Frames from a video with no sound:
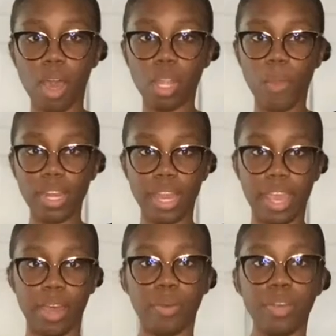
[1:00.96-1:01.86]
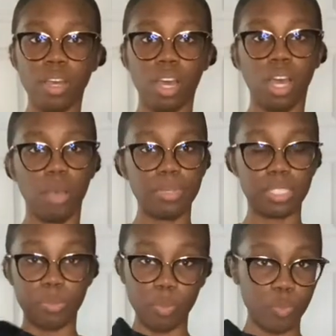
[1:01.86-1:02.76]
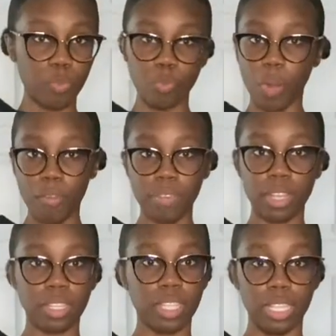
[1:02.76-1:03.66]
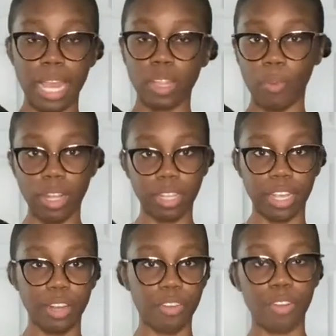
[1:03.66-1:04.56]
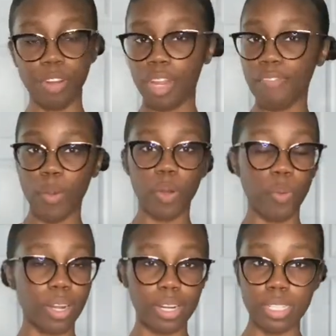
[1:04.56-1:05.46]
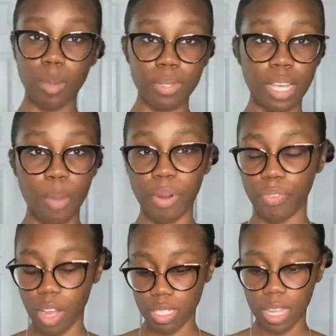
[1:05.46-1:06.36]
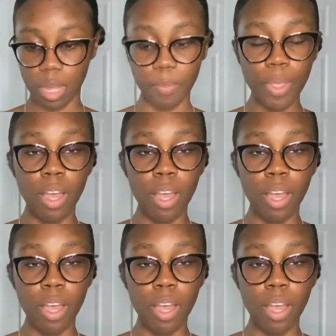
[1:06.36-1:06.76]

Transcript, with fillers: the way down. Um, it's perfect length right there if I wanna wear it in the summertime and the fall time.